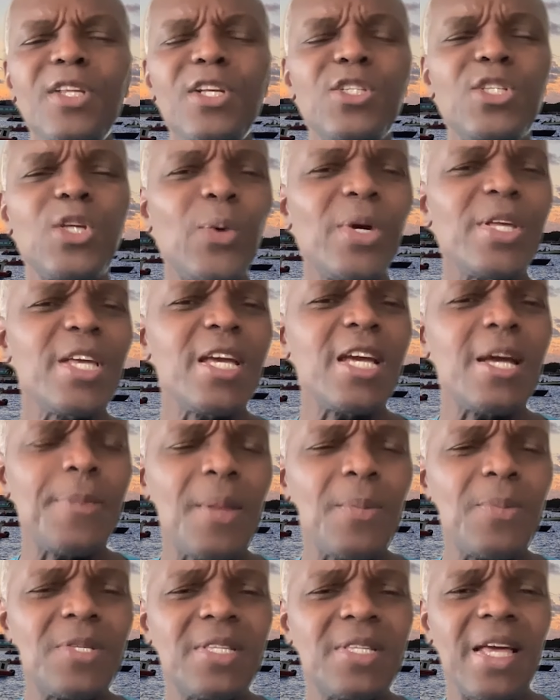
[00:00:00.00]
So when you hear
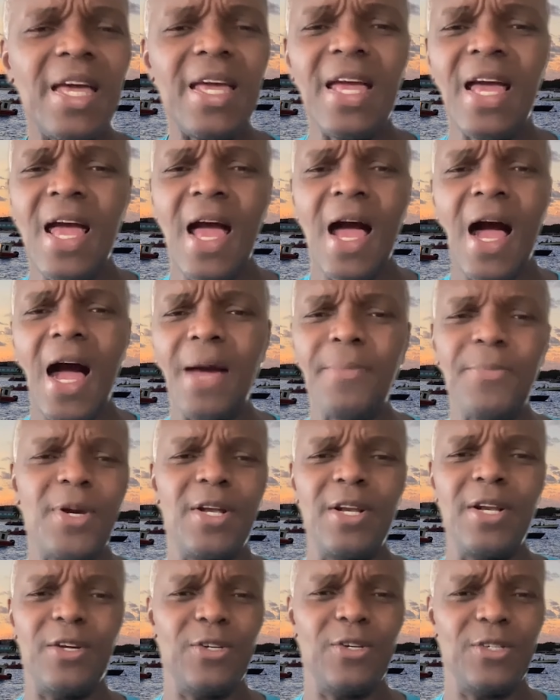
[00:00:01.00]
people say, I'm
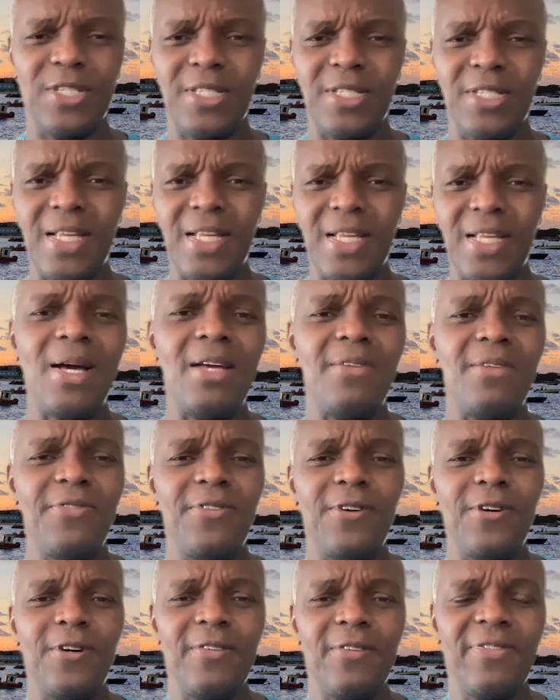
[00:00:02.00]
going to go stand by
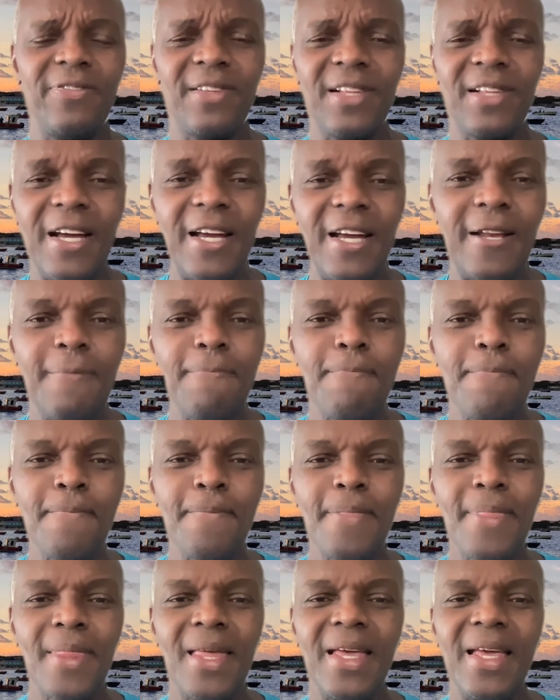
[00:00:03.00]
for a flight,
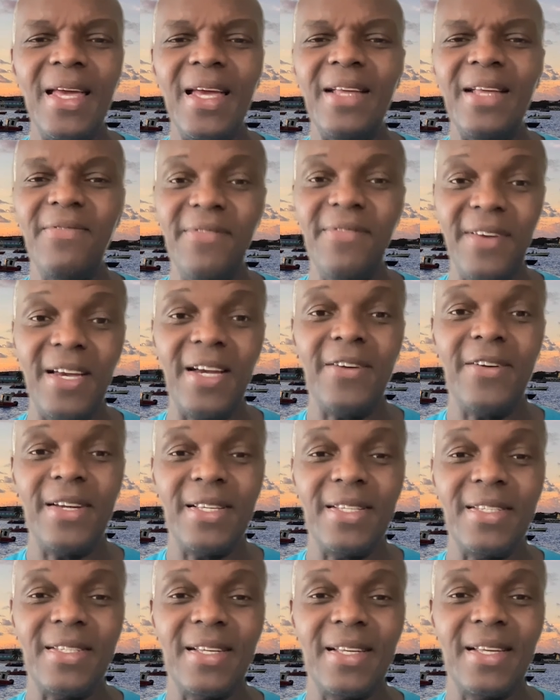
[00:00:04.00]
it
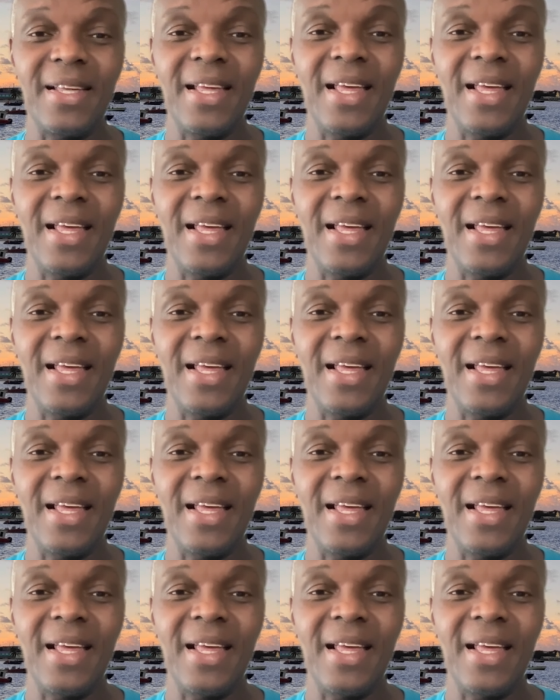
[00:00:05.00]
varies.